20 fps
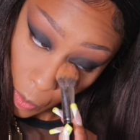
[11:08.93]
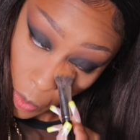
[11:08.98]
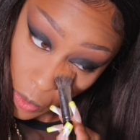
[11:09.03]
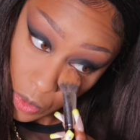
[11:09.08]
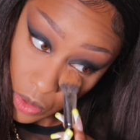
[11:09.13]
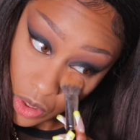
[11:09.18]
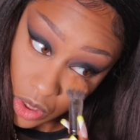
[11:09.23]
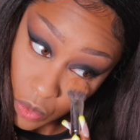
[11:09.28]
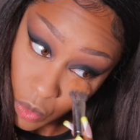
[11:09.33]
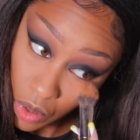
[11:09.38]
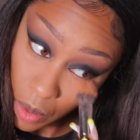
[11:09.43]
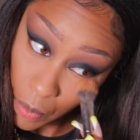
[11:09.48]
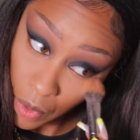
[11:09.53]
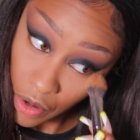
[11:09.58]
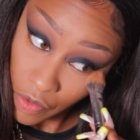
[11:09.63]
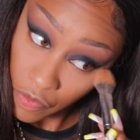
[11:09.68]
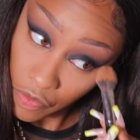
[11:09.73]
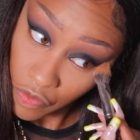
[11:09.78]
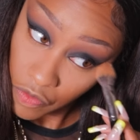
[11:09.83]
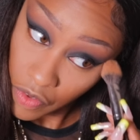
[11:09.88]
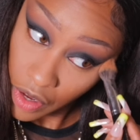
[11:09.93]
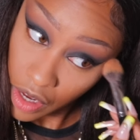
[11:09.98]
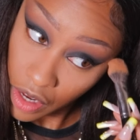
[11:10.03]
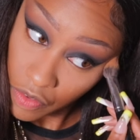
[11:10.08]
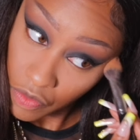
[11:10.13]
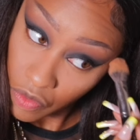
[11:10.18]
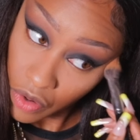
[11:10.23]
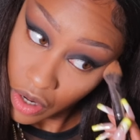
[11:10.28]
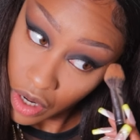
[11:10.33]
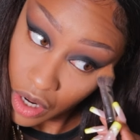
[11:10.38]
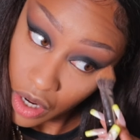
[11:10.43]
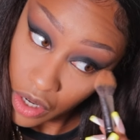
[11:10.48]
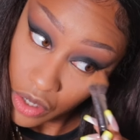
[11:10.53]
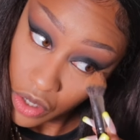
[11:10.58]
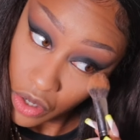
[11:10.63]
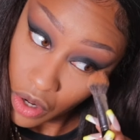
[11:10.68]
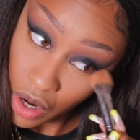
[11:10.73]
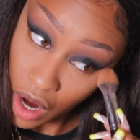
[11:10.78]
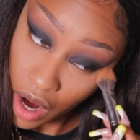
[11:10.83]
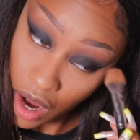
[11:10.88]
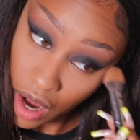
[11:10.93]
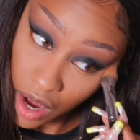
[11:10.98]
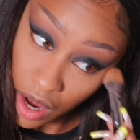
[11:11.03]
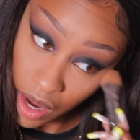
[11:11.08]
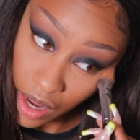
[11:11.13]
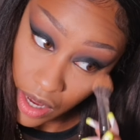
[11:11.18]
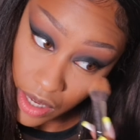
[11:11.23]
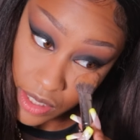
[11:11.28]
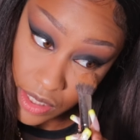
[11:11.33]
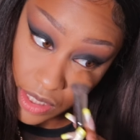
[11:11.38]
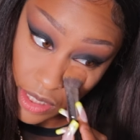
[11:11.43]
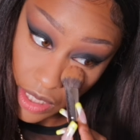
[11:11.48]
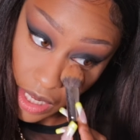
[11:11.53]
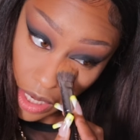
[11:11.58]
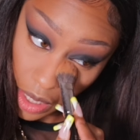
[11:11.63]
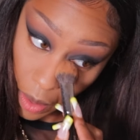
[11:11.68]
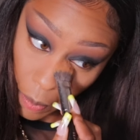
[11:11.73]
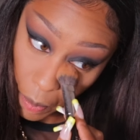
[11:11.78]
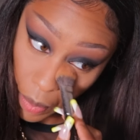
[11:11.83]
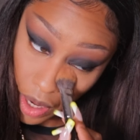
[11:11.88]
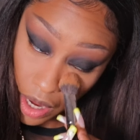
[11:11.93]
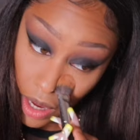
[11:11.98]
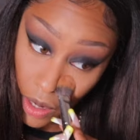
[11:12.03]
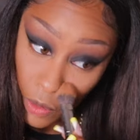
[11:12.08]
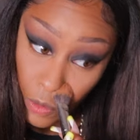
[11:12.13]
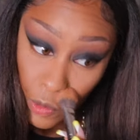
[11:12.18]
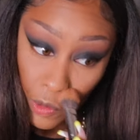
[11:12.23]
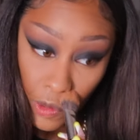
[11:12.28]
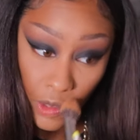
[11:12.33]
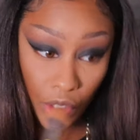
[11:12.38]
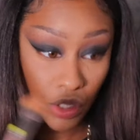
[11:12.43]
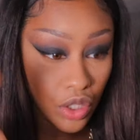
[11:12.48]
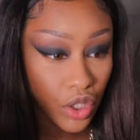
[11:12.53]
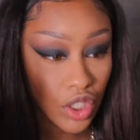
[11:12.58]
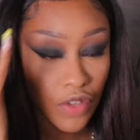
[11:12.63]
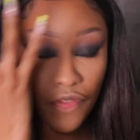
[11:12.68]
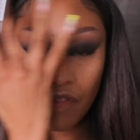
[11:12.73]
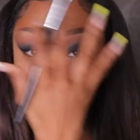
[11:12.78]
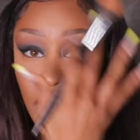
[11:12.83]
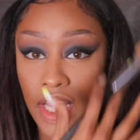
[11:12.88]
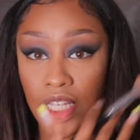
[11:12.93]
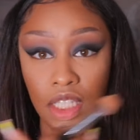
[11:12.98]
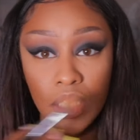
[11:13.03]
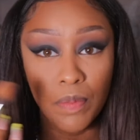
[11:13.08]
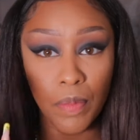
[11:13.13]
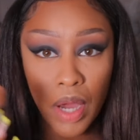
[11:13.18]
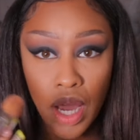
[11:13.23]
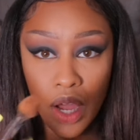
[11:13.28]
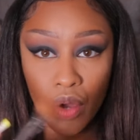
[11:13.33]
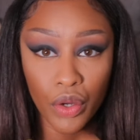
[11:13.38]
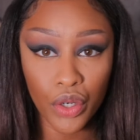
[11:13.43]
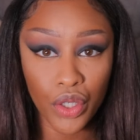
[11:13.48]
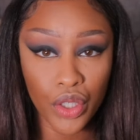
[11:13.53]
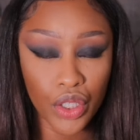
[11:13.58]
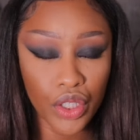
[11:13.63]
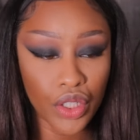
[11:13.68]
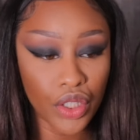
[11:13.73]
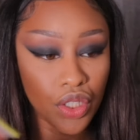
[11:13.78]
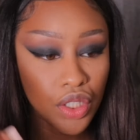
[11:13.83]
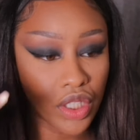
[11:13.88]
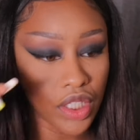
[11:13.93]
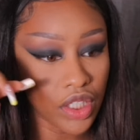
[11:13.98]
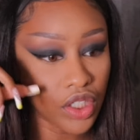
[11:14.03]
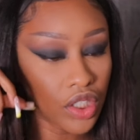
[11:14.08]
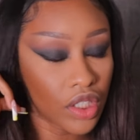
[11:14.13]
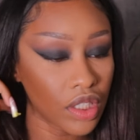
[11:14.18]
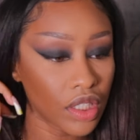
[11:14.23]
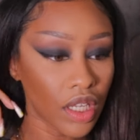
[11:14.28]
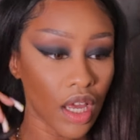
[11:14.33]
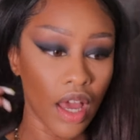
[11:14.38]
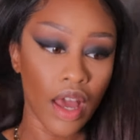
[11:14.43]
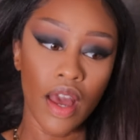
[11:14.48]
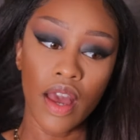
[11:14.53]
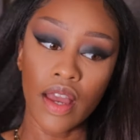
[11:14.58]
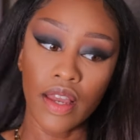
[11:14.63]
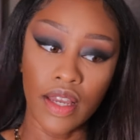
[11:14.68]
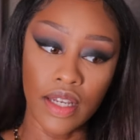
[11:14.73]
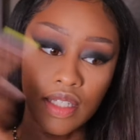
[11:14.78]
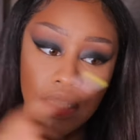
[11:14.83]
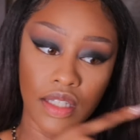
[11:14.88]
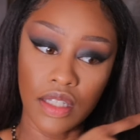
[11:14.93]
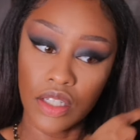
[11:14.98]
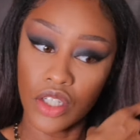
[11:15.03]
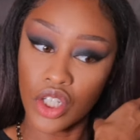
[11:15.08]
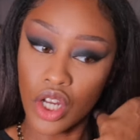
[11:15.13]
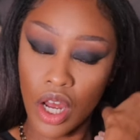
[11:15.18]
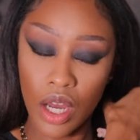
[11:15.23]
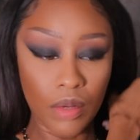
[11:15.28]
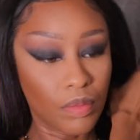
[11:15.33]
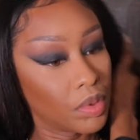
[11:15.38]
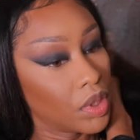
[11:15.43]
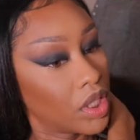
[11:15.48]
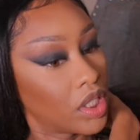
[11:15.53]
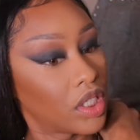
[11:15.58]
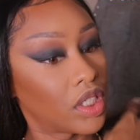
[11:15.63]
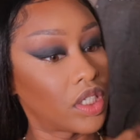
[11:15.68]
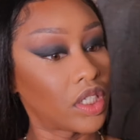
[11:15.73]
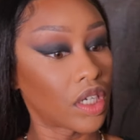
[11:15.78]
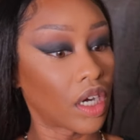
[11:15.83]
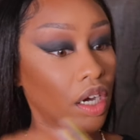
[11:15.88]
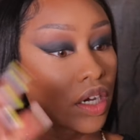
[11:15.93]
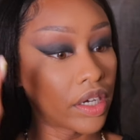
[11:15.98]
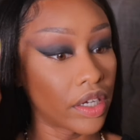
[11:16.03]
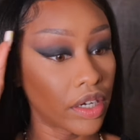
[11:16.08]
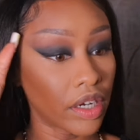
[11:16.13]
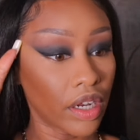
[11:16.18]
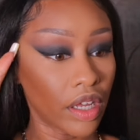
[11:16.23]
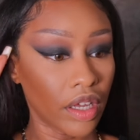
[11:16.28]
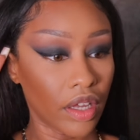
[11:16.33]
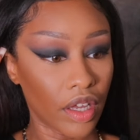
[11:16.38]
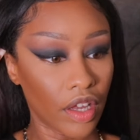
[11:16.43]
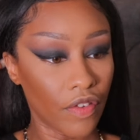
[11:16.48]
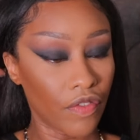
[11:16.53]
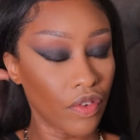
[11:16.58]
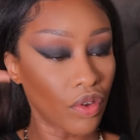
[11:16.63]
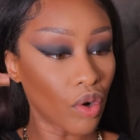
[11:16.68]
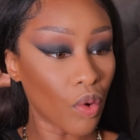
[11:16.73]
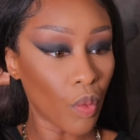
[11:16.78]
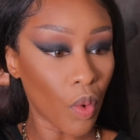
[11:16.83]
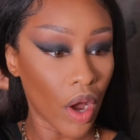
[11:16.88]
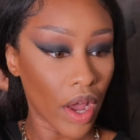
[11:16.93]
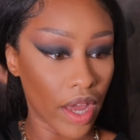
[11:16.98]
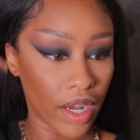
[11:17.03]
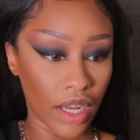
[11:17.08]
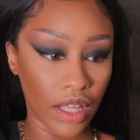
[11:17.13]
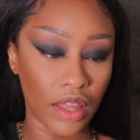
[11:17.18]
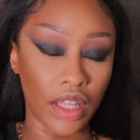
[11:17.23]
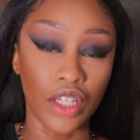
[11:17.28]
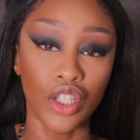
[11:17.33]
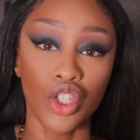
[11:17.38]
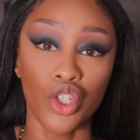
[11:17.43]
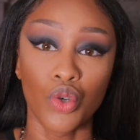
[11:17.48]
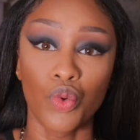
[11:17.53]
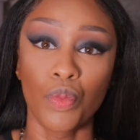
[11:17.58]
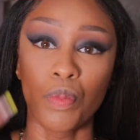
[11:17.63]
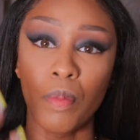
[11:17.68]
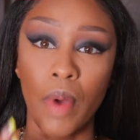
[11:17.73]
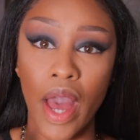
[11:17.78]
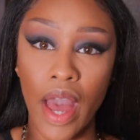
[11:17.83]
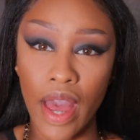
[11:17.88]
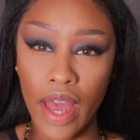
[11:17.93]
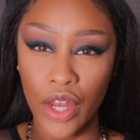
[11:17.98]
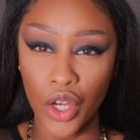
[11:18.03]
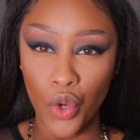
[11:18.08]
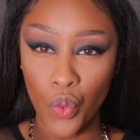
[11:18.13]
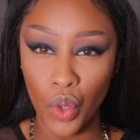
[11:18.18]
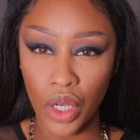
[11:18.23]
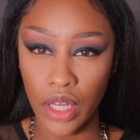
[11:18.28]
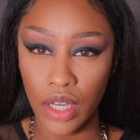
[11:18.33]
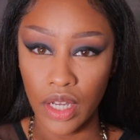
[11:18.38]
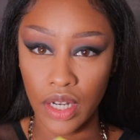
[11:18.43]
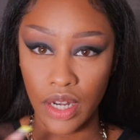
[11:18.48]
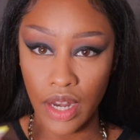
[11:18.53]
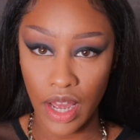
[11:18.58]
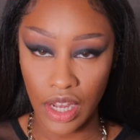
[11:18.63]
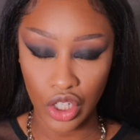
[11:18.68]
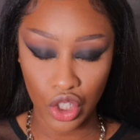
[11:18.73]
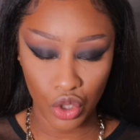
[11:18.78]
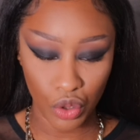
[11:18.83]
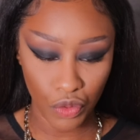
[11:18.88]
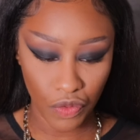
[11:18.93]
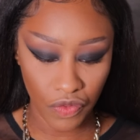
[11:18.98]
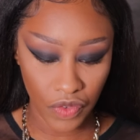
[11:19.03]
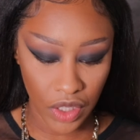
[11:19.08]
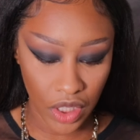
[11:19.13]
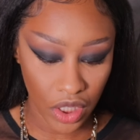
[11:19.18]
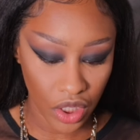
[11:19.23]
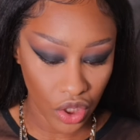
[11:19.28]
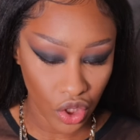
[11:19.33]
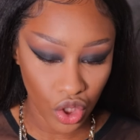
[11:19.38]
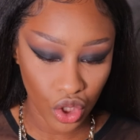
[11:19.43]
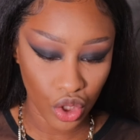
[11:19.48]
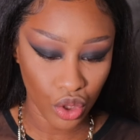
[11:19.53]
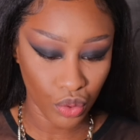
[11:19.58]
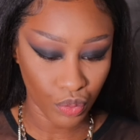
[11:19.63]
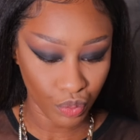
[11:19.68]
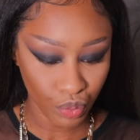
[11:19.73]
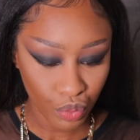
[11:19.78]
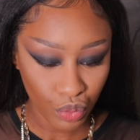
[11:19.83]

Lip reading: This is one of my favorite under eye setting powders, face powders. It just gets the job done. If you don't want anything too matte and you want like a natural finish,